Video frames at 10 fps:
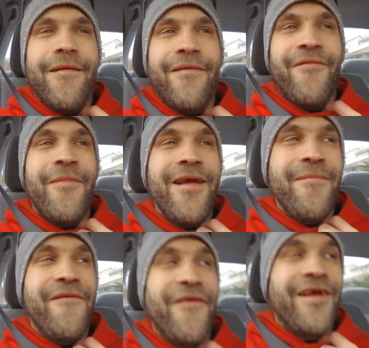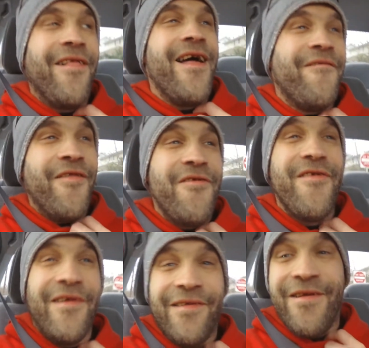for making me forget a lot of other
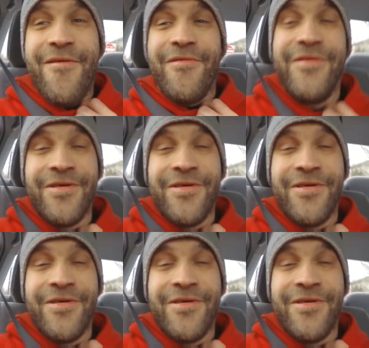things, too.